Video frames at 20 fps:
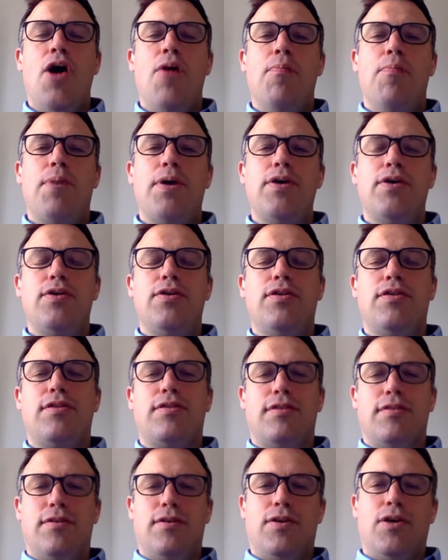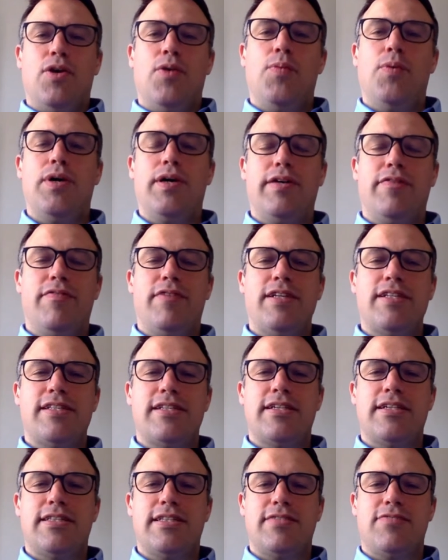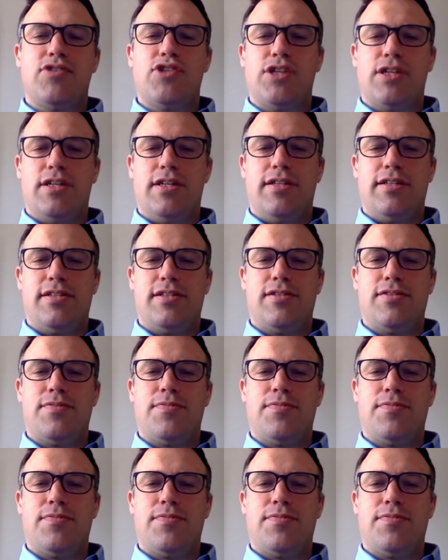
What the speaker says: Both were investigative journalists